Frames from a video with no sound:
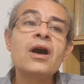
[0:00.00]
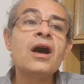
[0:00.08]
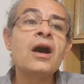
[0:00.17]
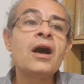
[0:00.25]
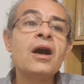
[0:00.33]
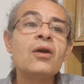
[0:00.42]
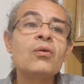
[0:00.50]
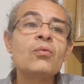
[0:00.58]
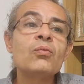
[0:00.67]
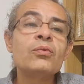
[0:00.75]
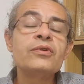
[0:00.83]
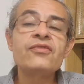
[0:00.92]

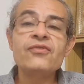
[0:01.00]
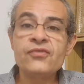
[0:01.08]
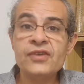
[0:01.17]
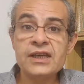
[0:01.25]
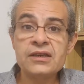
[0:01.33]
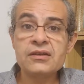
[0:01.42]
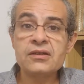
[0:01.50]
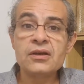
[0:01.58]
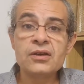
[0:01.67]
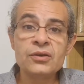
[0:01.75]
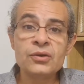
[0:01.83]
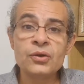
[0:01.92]
would fit
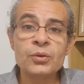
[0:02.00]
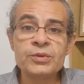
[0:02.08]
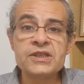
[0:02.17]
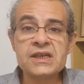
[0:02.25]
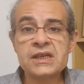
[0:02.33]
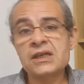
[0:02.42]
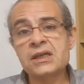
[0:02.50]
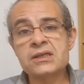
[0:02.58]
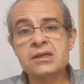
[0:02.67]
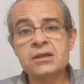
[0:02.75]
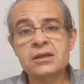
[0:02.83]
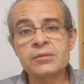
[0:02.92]
your particular
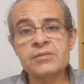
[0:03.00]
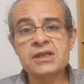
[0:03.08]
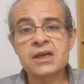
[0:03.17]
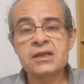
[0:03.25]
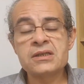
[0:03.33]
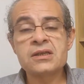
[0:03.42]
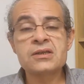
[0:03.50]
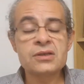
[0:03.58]
circumstances.